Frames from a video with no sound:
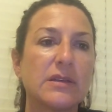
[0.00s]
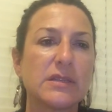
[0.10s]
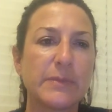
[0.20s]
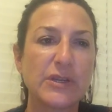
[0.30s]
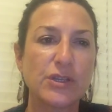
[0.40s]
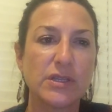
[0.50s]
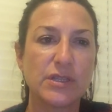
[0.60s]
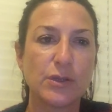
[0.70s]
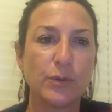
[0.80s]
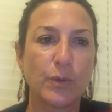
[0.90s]

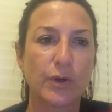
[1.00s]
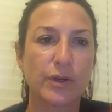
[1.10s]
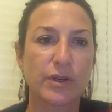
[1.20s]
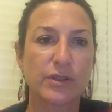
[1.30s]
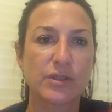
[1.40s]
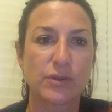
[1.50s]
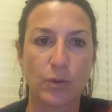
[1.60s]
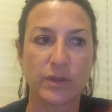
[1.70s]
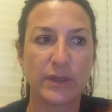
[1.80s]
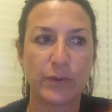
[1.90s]
Specialists who work
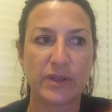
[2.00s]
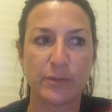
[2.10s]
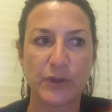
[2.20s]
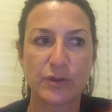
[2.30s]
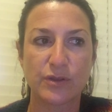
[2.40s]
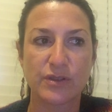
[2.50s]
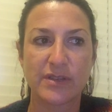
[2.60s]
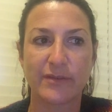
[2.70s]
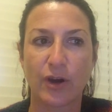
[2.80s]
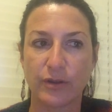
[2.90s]
solely with abusers
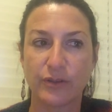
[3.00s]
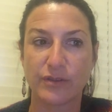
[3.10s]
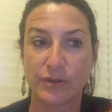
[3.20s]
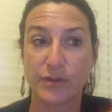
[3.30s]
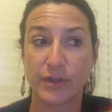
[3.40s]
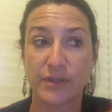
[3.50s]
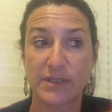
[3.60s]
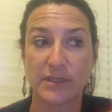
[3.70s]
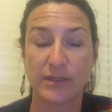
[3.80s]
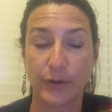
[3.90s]
have also
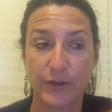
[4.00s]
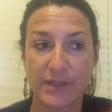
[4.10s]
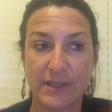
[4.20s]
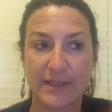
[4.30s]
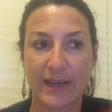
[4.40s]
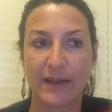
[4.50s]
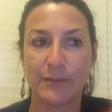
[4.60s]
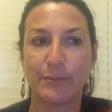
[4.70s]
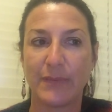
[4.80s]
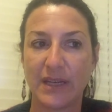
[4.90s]
noted
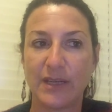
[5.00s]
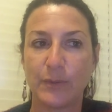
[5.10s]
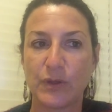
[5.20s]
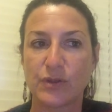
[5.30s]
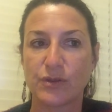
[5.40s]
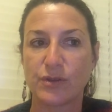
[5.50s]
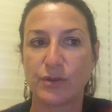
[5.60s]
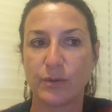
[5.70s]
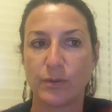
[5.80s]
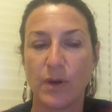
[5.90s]
that many abusers
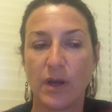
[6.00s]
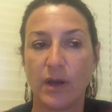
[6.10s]
who